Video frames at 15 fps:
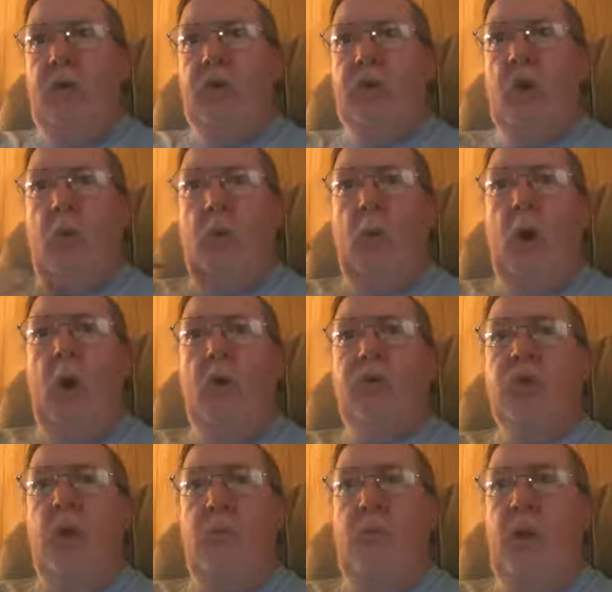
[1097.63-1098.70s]
somewhere,
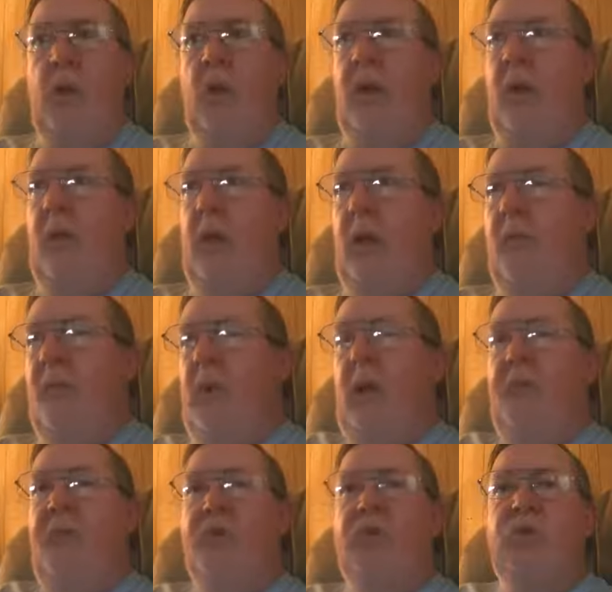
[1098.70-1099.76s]
somehow, even
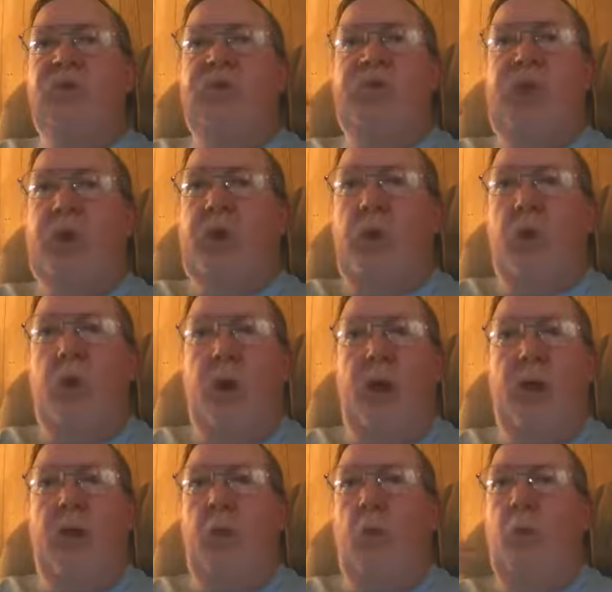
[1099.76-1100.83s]
if it's a sticker
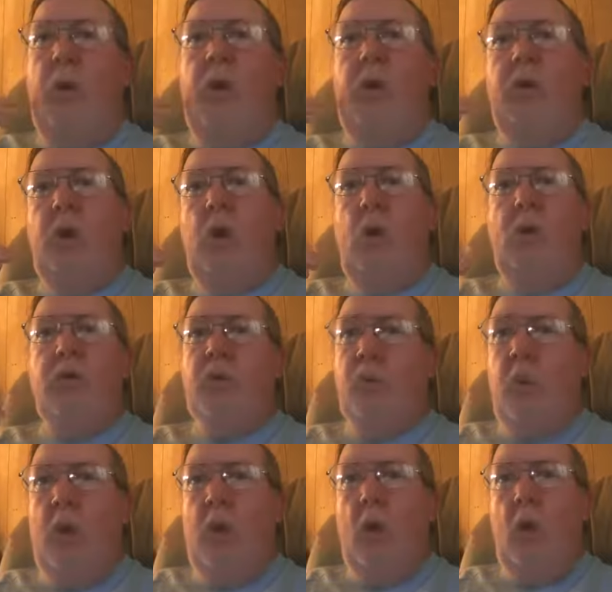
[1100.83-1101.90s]
in the window as
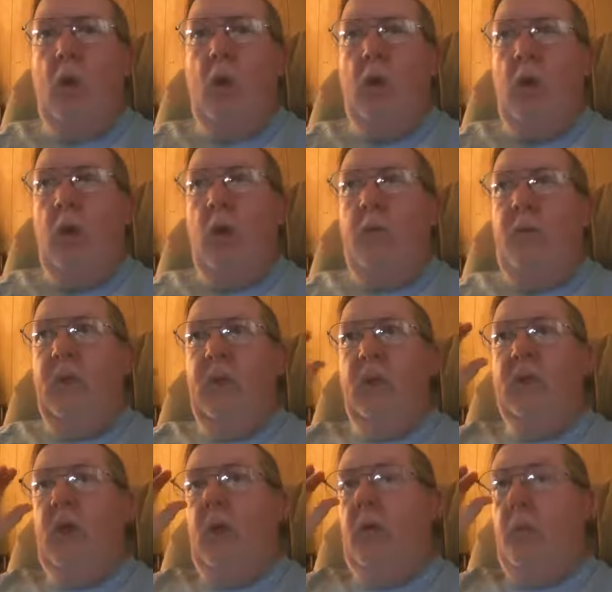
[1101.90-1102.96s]
well.
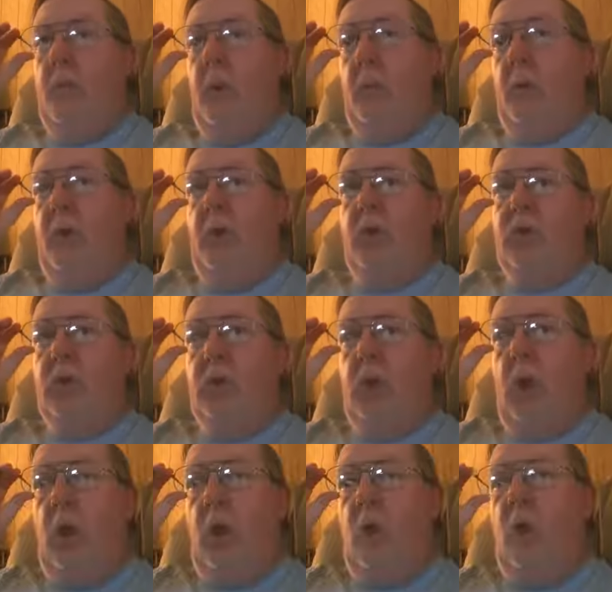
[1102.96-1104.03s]
Because I remember years
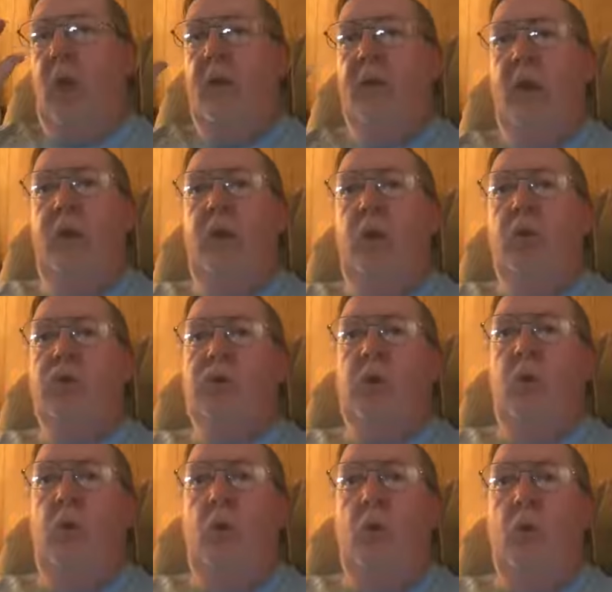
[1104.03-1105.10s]
ago, they used
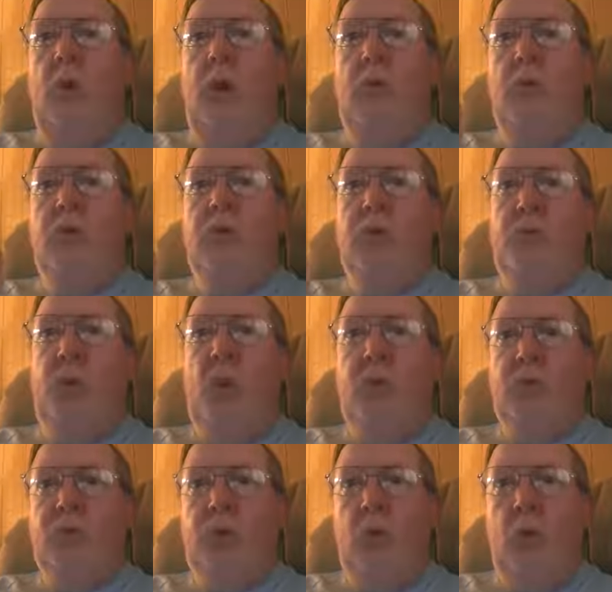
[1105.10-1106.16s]
to, they were
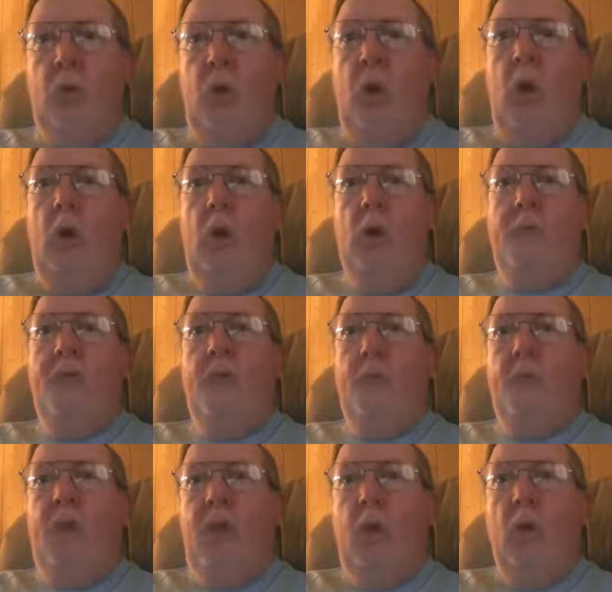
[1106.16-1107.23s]
supposed to, look for
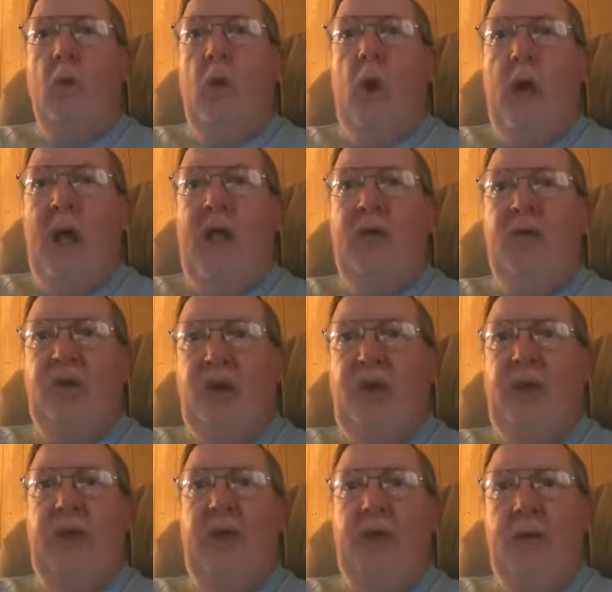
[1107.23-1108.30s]
medical
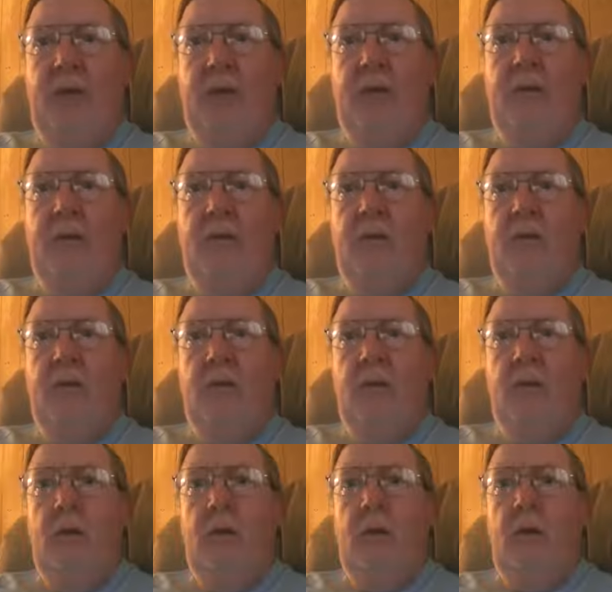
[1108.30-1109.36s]
ID.
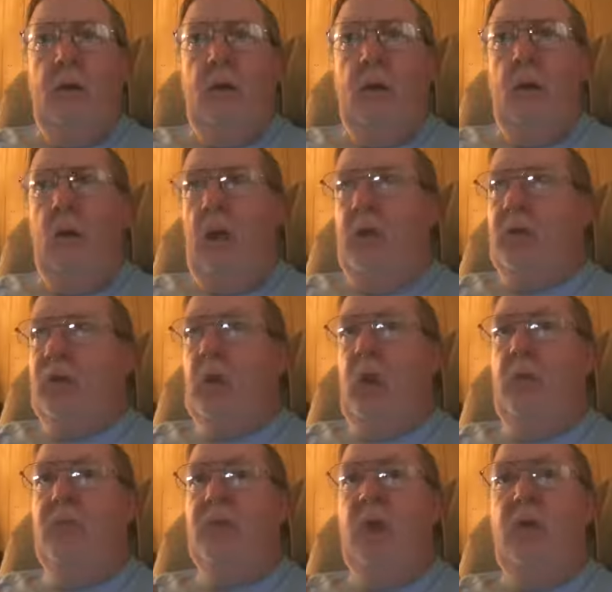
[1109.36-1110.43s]
And lots of
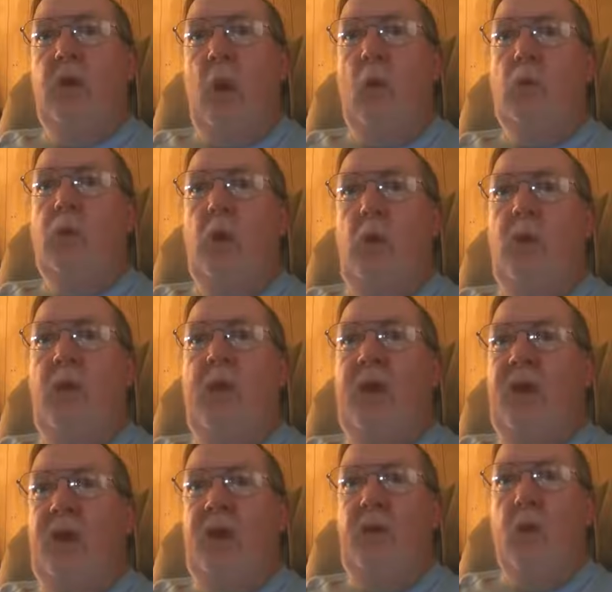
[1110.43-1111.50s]
times they don't do
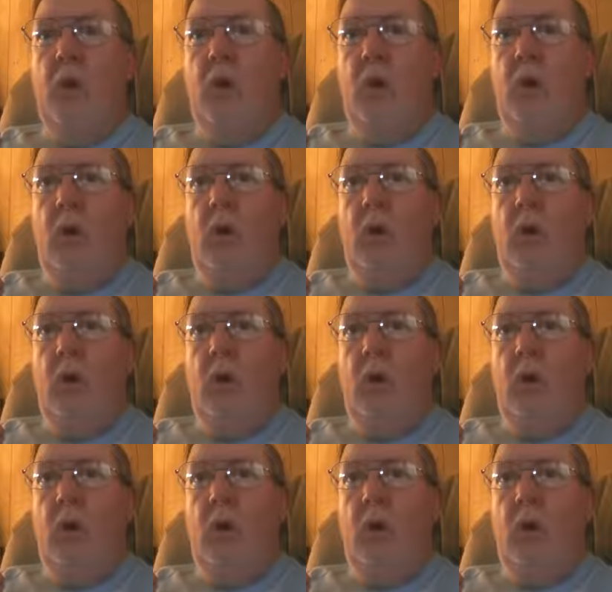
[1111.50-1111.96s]
that either.